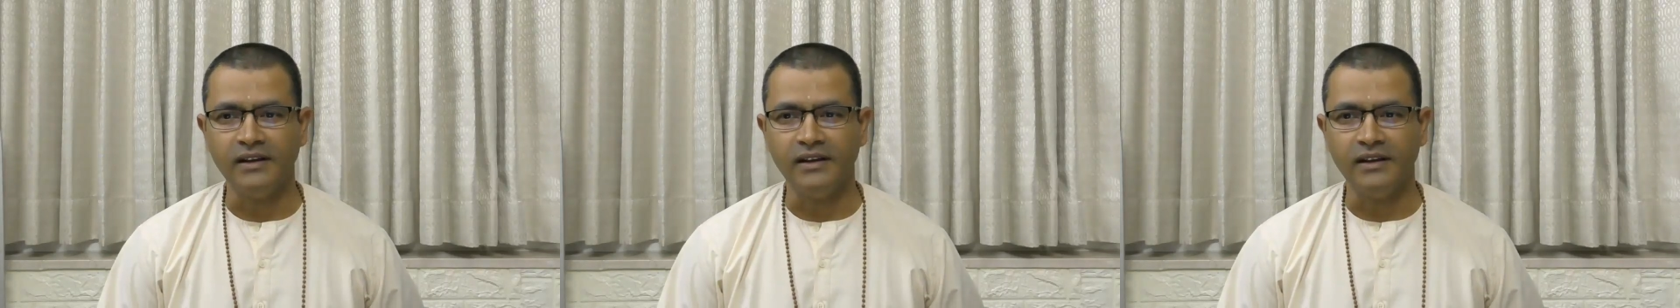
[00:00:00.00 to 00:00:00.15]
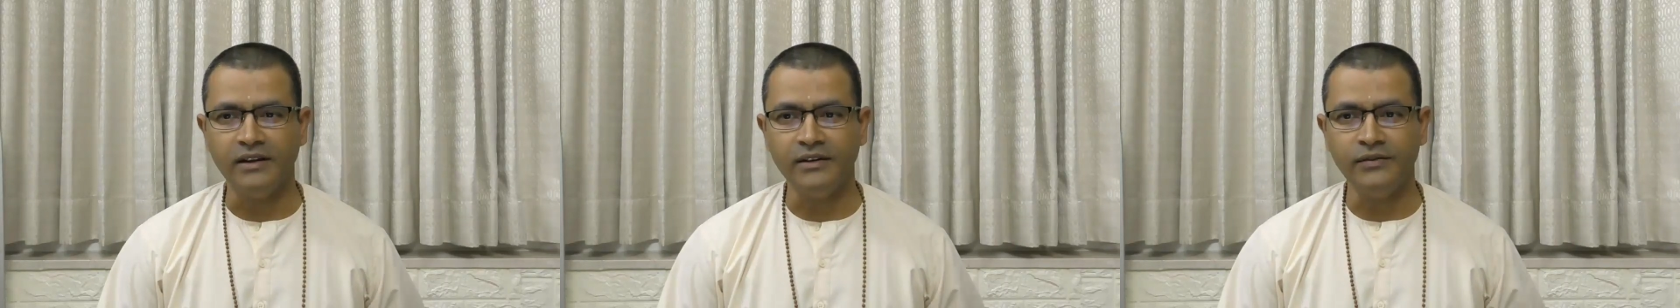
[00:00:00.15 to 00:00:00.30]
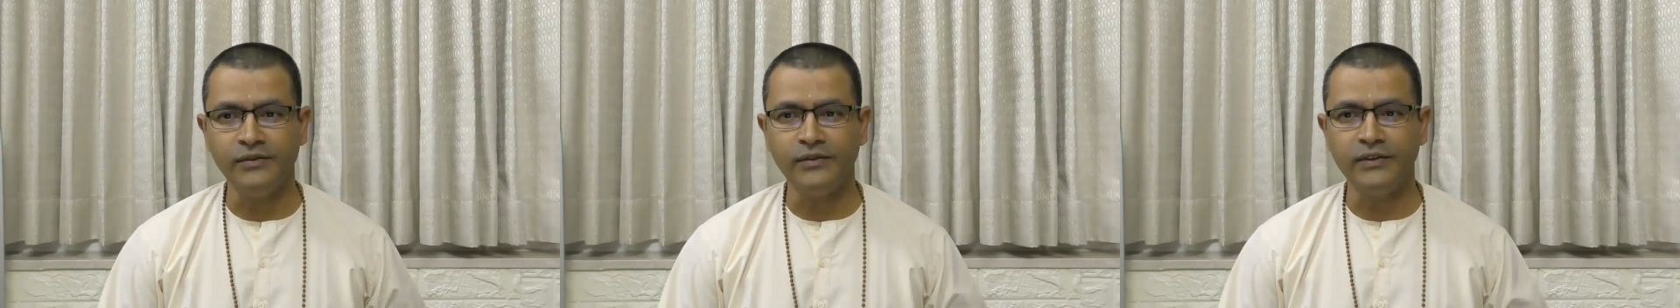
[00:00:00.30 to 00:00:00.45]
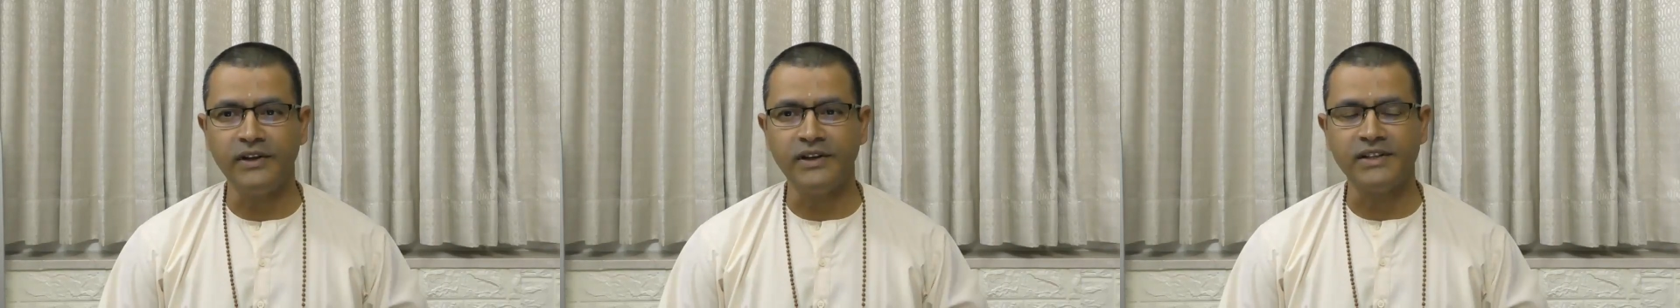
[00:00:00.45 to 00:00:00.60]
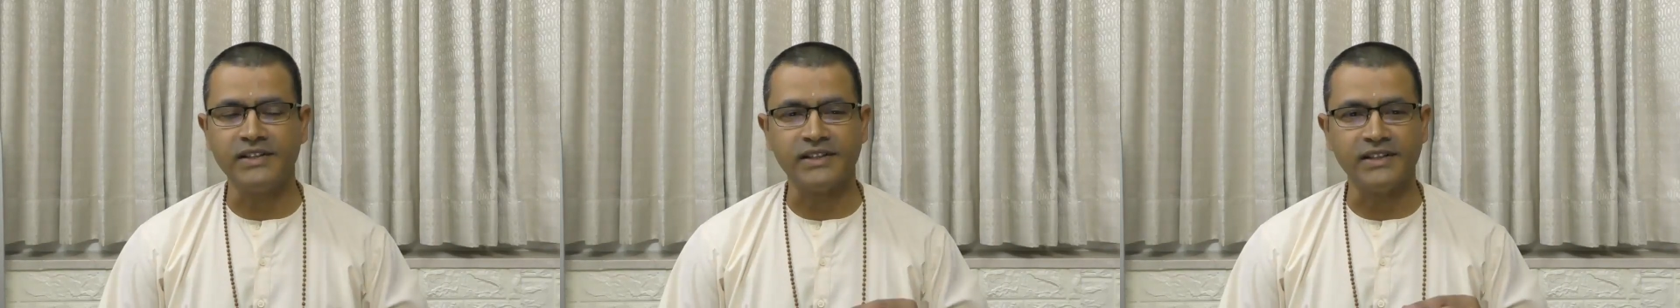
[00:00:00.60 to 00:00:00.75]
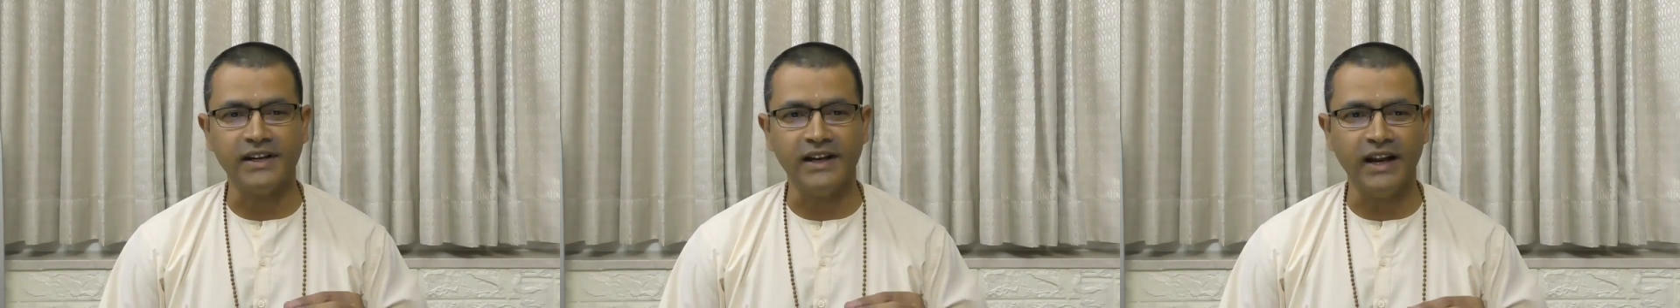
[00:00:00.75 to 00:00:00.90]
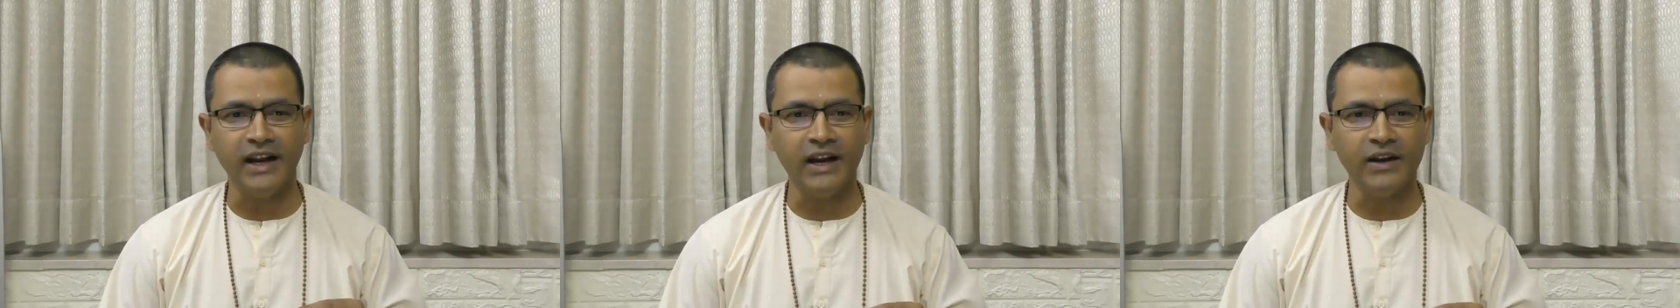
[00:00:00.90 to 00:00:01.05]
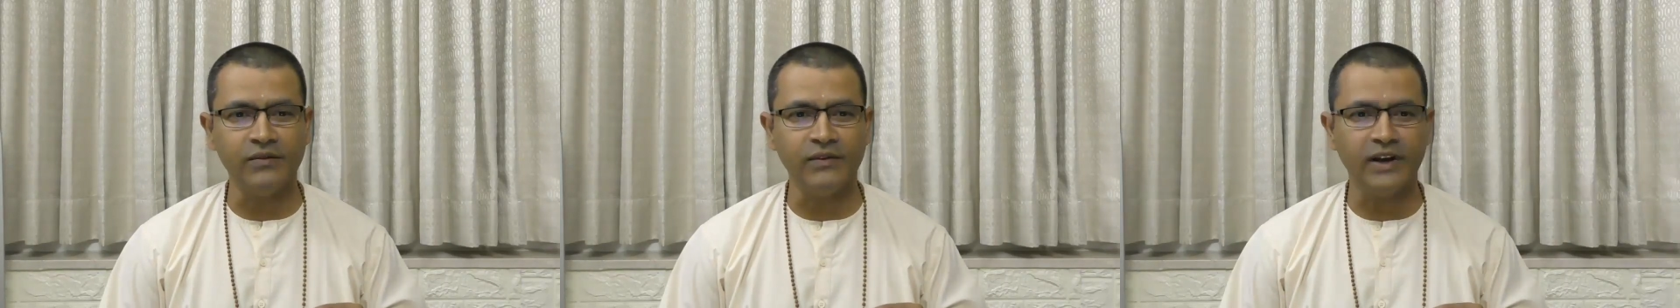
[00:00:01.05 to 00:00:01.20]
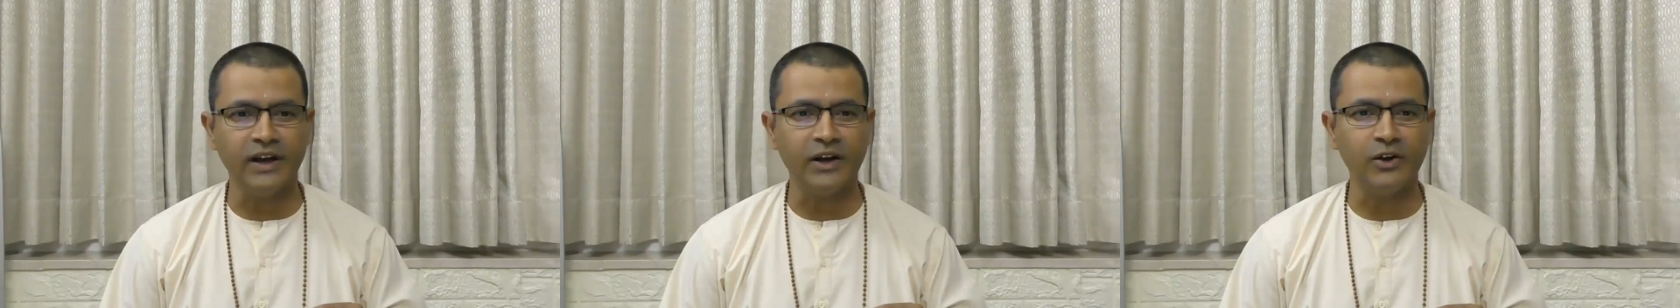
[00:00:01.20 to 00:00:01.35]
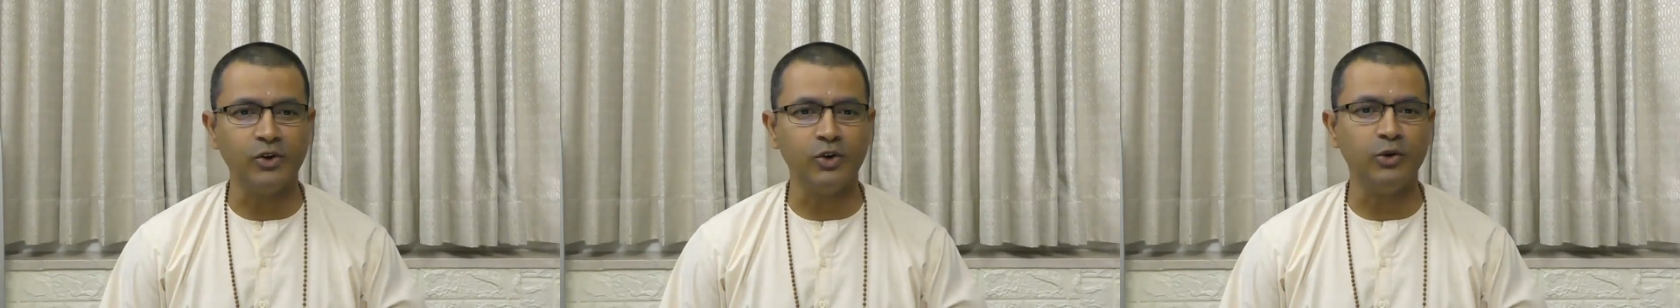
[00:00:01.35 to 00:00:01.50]
If the snake
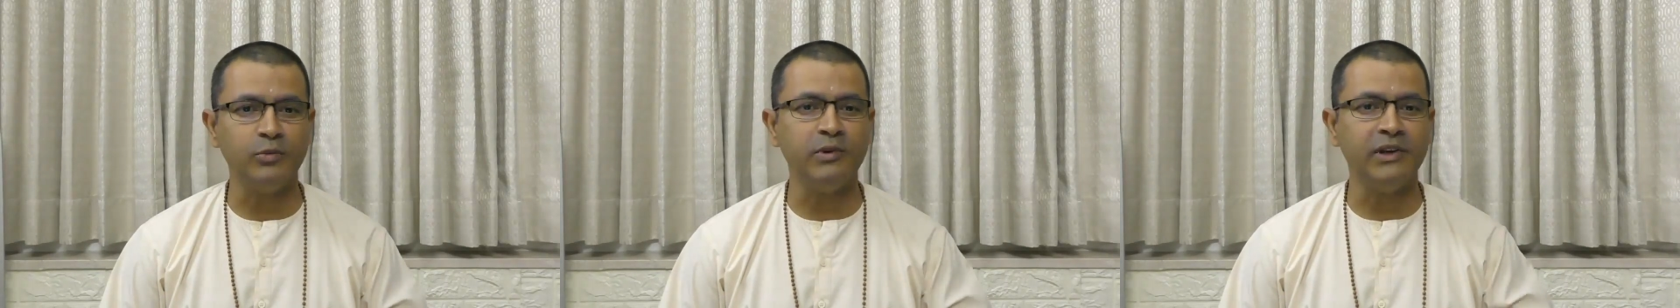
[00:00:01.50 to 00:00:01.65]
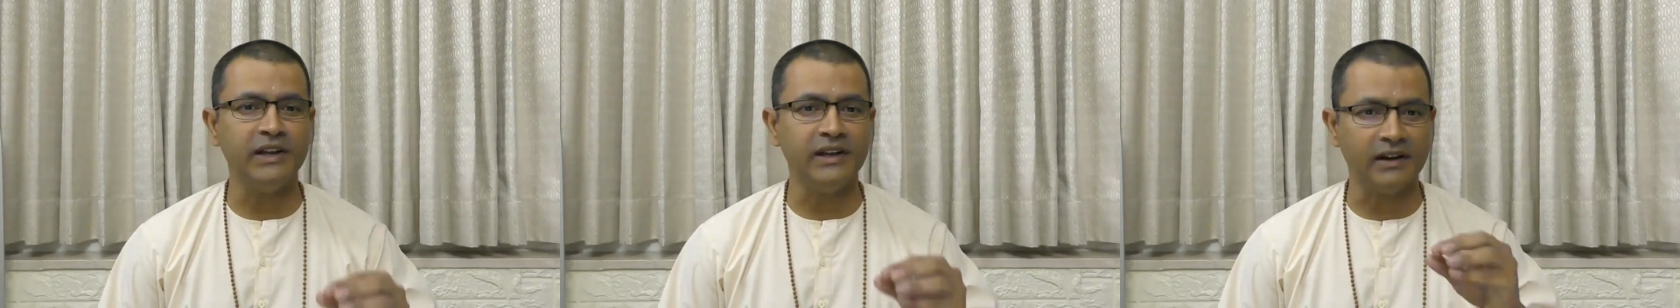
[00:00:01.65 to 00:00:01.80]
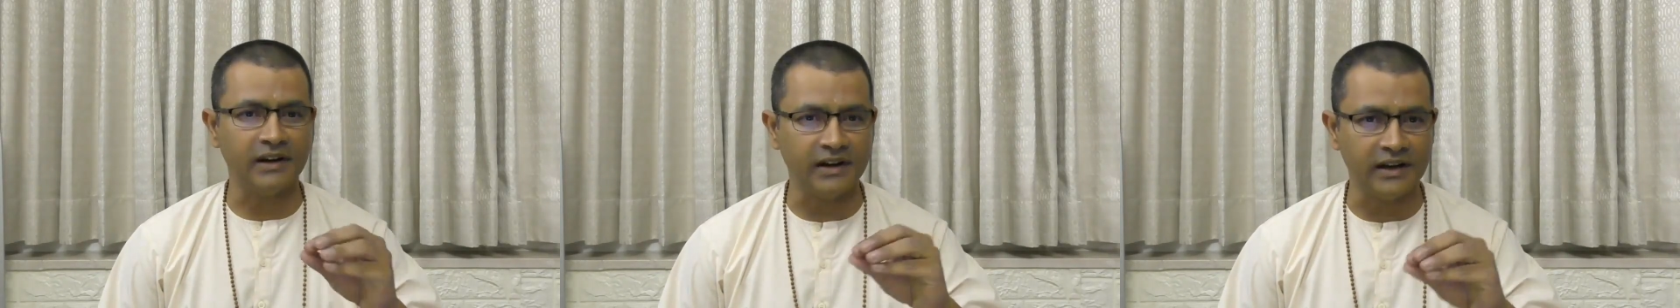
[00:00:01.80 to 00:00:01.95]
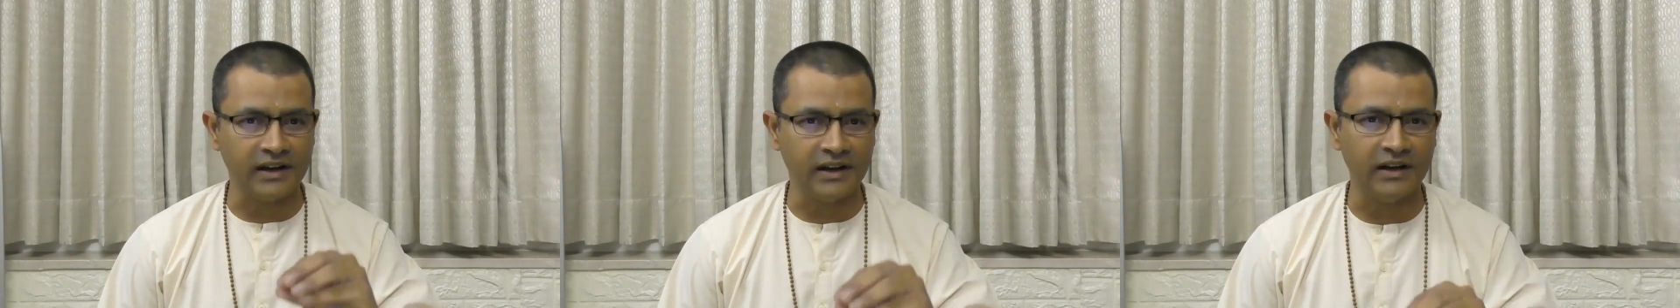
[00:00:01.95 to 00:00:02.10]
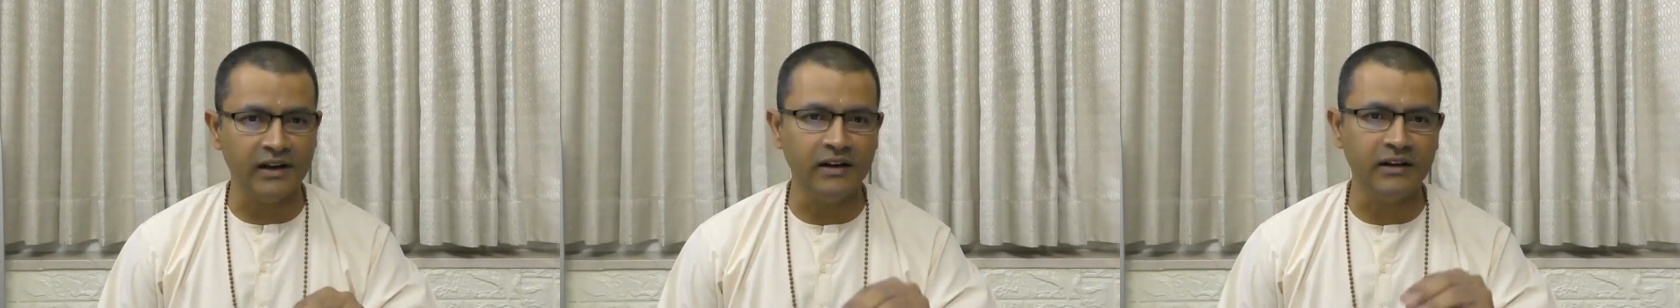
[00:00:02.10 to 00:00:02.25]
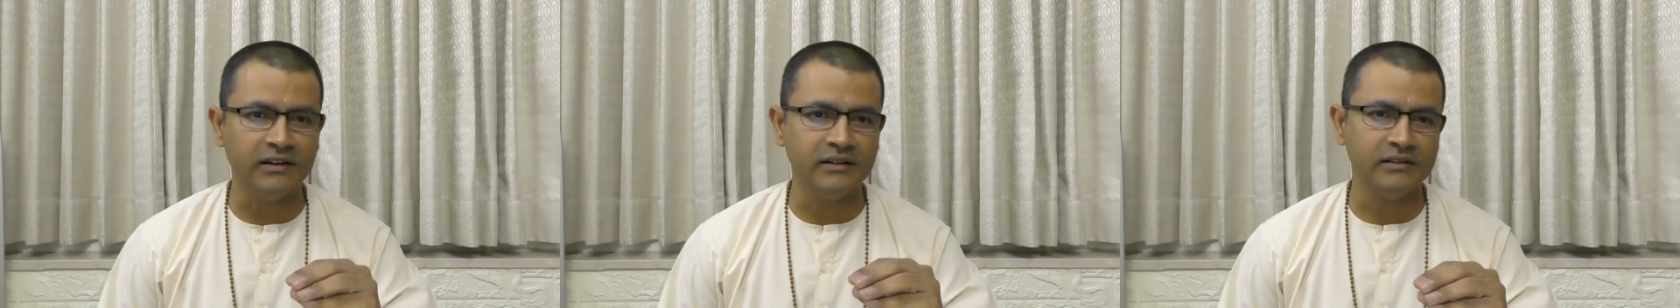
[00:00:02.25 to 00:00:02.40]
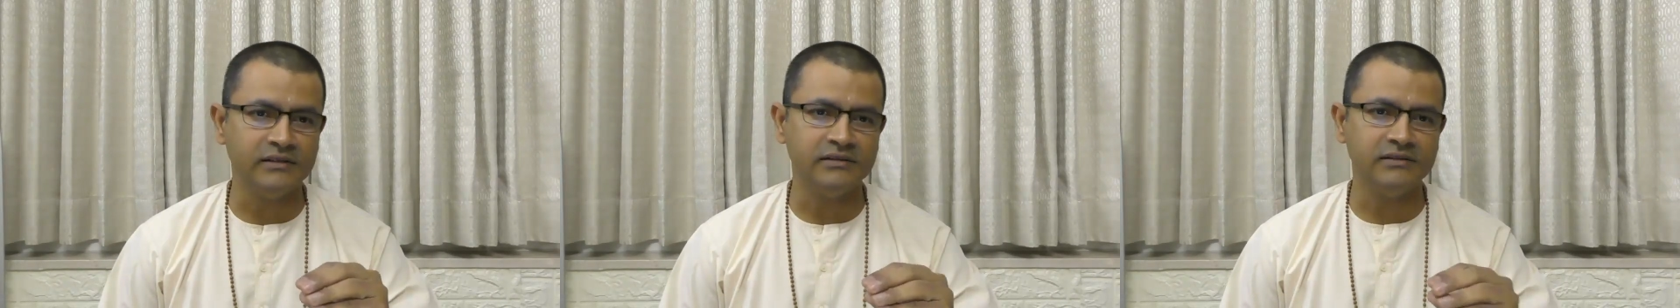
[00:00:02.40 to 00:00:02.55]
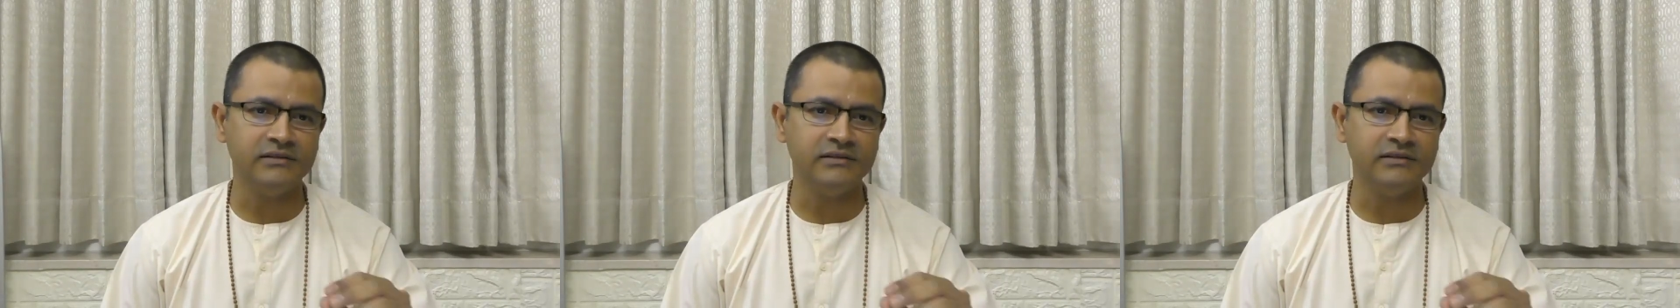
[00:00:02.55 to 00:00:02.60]
were to be real,